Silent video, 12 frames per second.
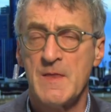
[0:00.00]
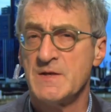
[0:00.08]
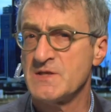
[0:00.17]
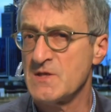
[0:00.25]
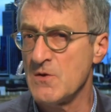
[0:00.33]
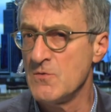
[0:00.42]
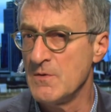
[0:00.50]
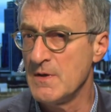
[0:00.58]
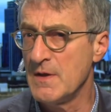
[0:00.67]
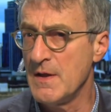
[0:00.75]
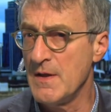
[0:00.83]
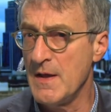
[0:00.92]
So
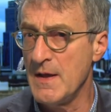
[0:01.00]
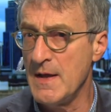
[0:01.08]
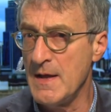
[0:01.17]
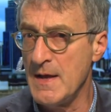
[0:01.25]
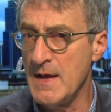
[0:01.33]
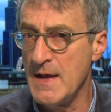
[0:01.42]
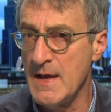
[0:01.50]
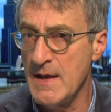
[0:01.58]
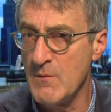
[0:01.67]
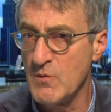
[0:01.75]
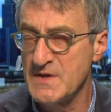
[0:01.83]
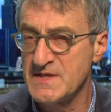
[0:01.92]

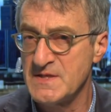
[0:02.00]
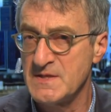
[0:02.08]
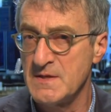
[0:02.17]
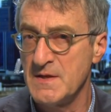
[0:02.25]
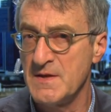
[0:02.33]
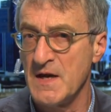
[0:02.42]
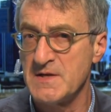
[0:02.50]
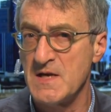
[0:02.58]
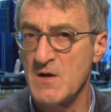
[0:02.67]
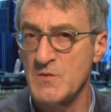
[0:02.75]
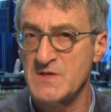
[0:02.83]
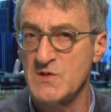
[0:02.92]
it was, the
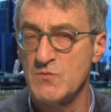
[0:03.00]
idea was to